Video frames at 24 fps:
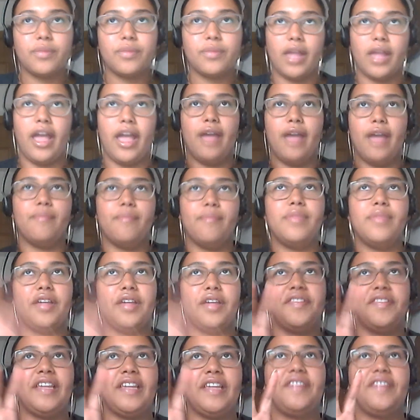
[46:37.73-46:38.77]

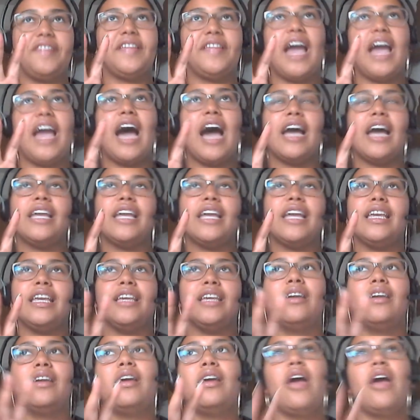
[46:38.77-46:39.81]

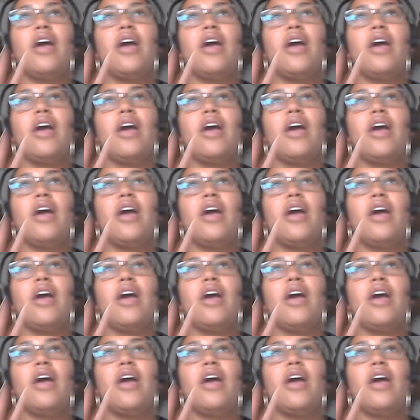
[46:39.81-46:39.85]
CCI